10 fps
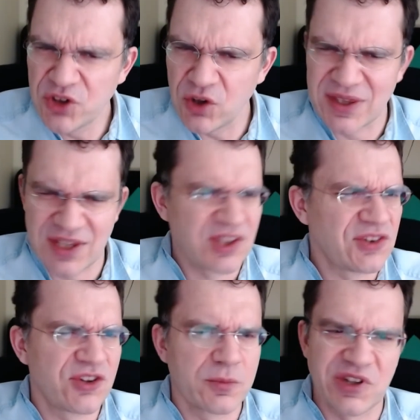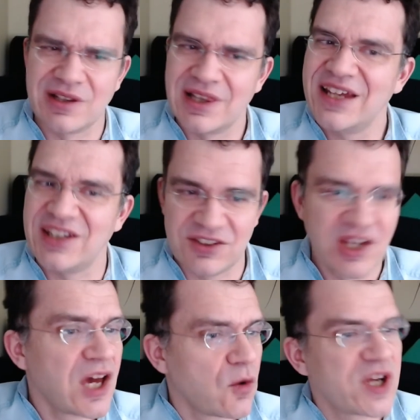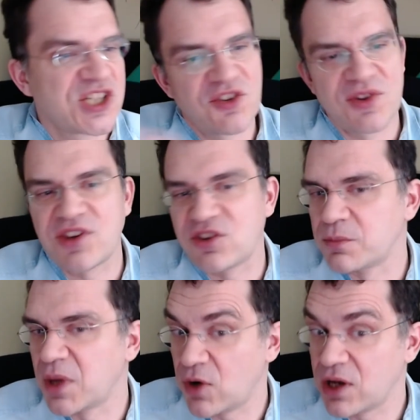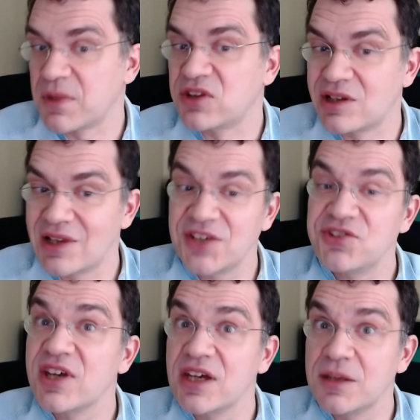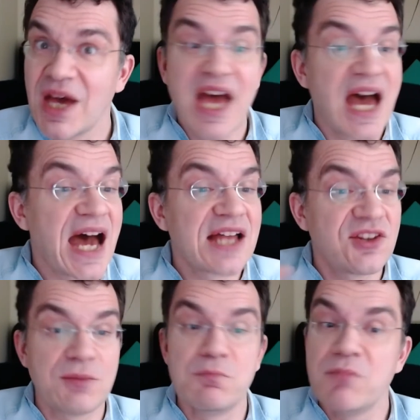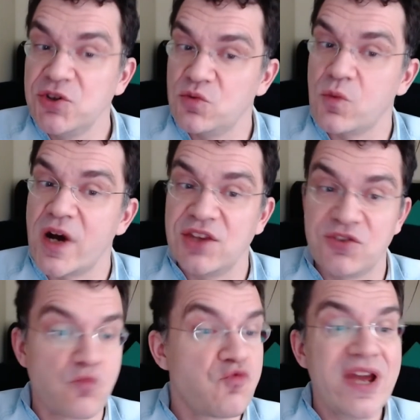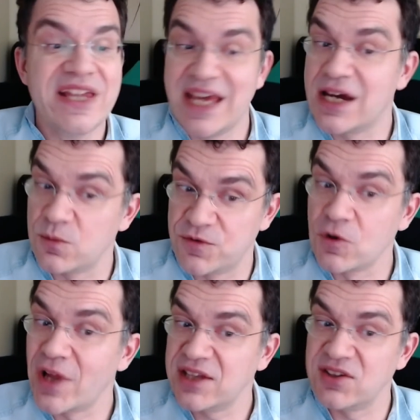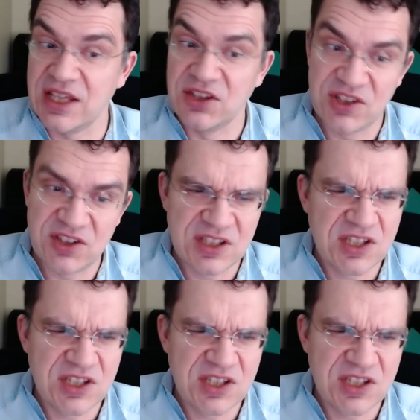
doing this in Subtitle Edit, which is the system I recommended last time, and is in most ways really helpful and easy to